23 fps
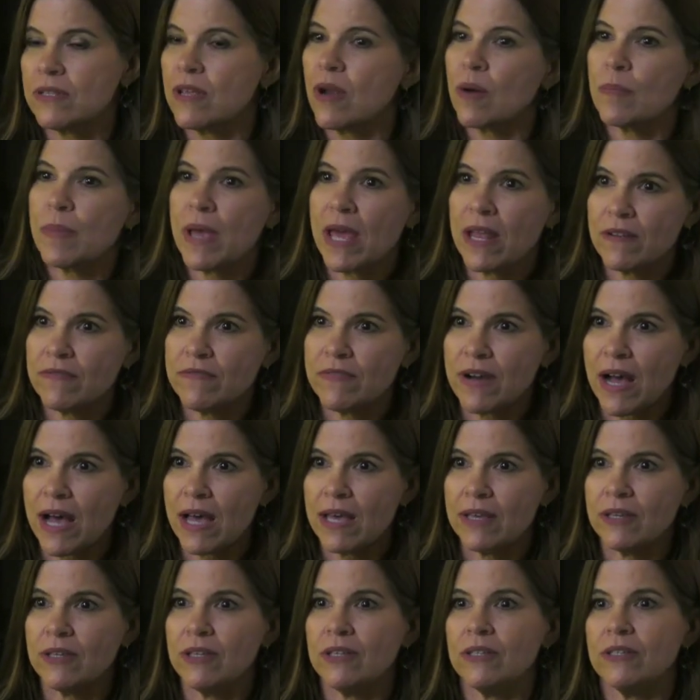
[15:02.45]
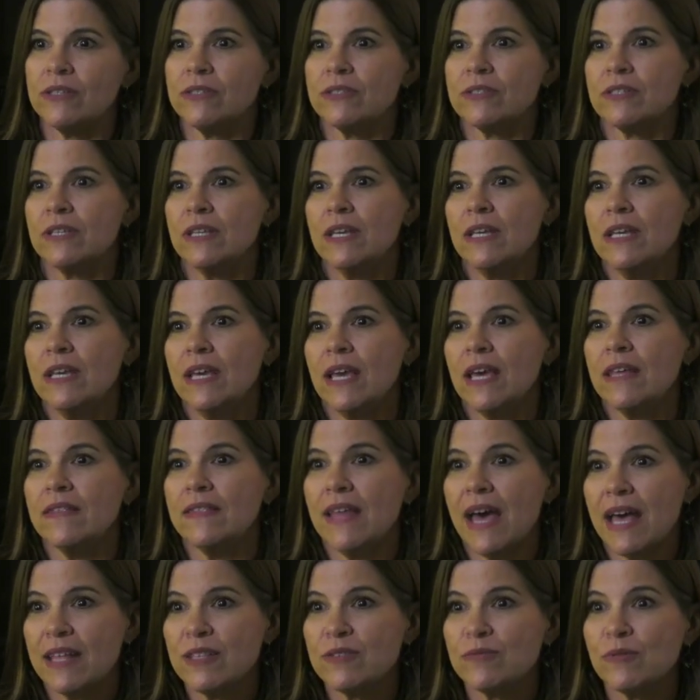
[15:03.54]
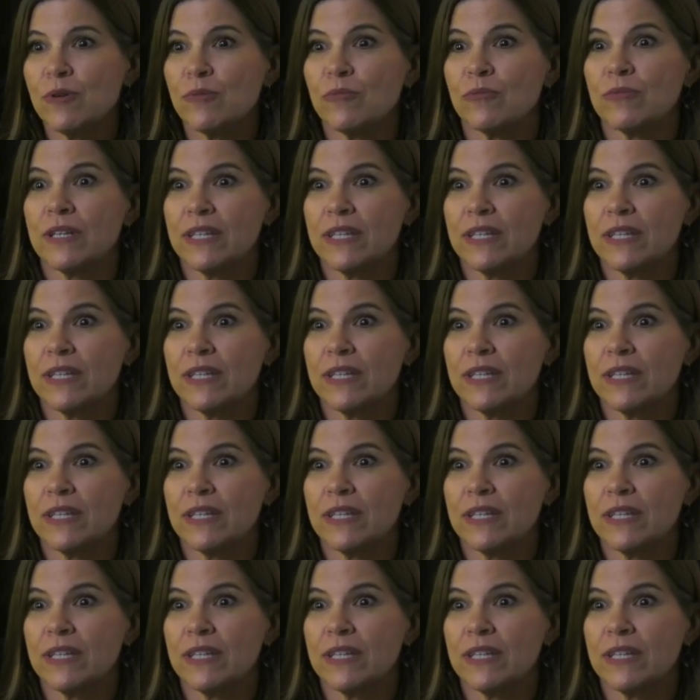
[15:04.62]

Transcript: They're pedophiles. And that's what